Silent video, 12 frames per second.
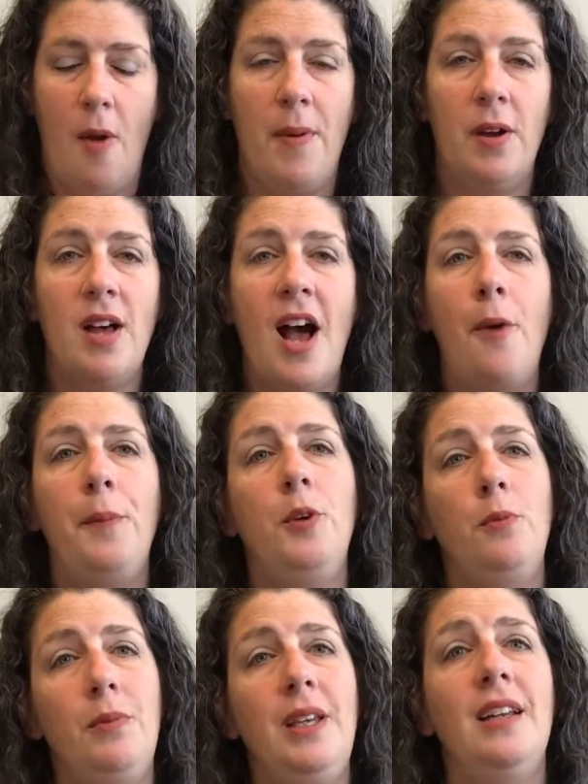but it'll help you
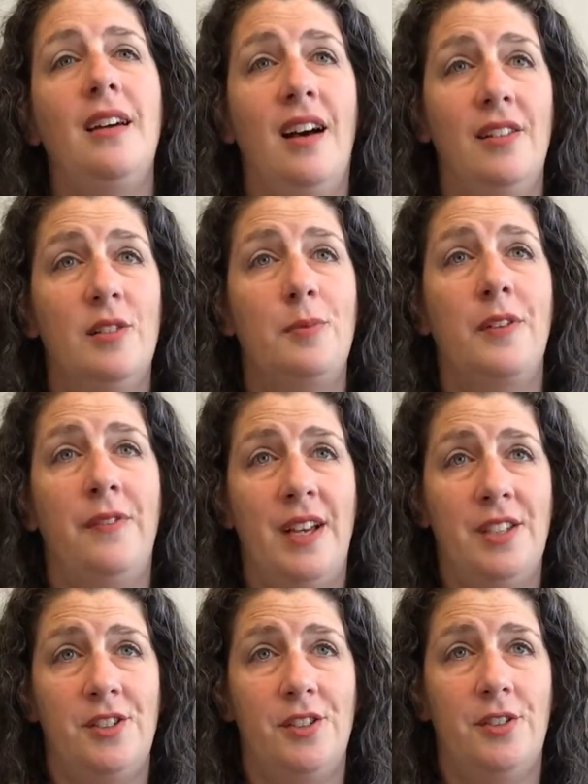meet other
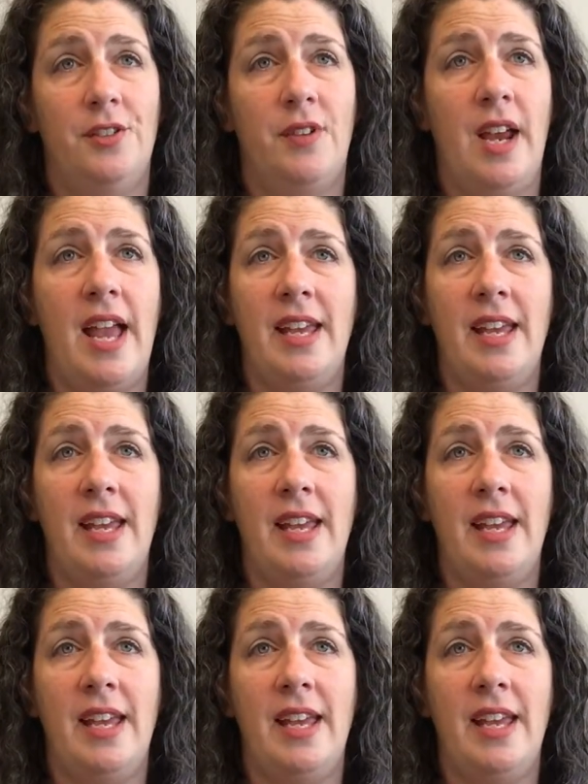professors, right?